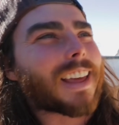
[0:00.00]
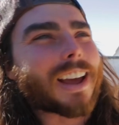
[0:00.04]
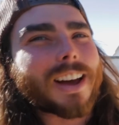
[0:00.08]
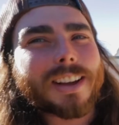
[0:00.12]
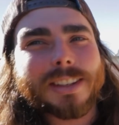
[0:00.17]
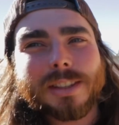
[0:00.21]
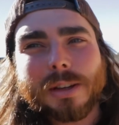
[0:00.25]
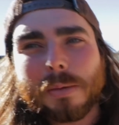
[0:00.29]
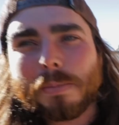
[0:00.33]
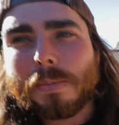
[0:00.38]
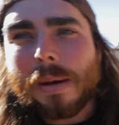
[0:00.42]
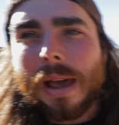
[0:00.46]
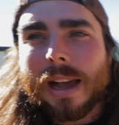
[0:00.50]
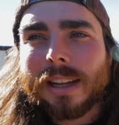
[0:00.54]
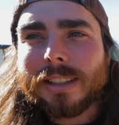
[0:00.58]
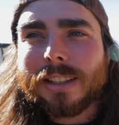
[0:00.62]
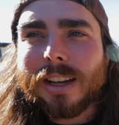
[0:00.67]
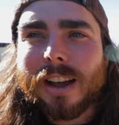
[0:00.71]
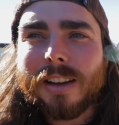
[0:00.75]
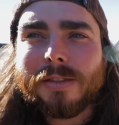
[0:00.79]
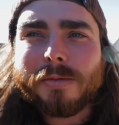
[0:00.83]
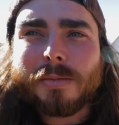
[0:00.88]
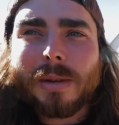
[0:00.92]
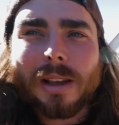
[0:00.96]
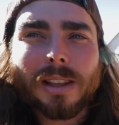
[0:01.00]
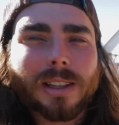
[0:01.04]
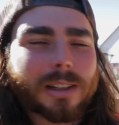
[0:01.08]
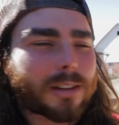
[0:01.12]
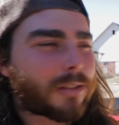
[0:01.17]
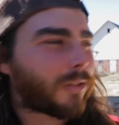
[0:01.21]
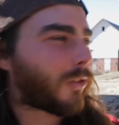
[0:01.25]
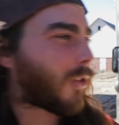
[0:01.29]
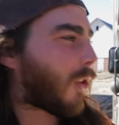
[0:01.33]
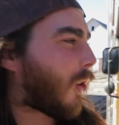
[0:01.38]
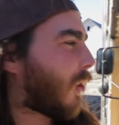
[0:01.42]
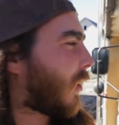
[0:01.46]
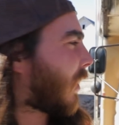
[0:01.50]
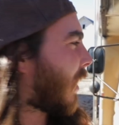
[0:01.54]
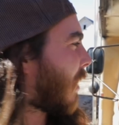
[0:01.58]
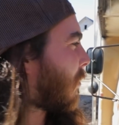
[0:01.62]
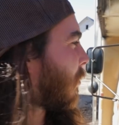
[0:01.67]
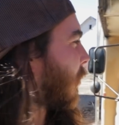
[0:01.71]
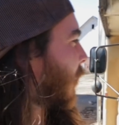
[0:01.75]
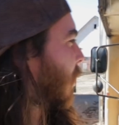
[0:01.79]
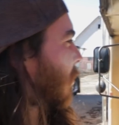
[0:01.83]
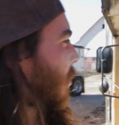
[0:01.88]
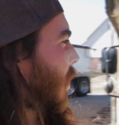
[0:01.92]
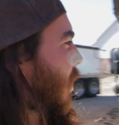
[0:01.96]
also pecked off my little Ford
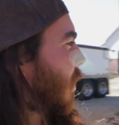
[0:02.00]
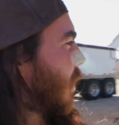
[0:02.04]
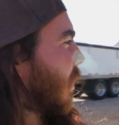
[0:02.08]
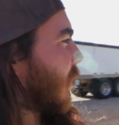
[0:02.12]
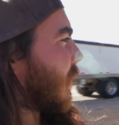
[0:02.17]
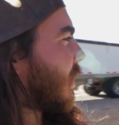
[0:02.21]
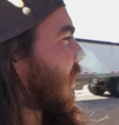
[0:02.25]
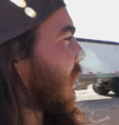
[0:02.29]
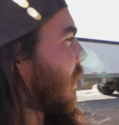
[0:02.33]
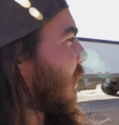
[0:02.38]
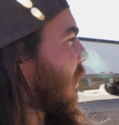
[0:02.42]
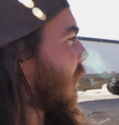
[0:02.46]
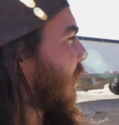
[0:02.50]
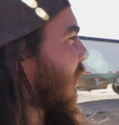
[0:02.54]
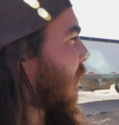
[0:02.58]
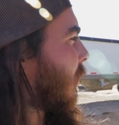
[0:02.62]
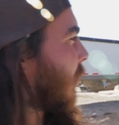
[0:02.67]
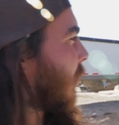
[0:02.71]
emblem on the steering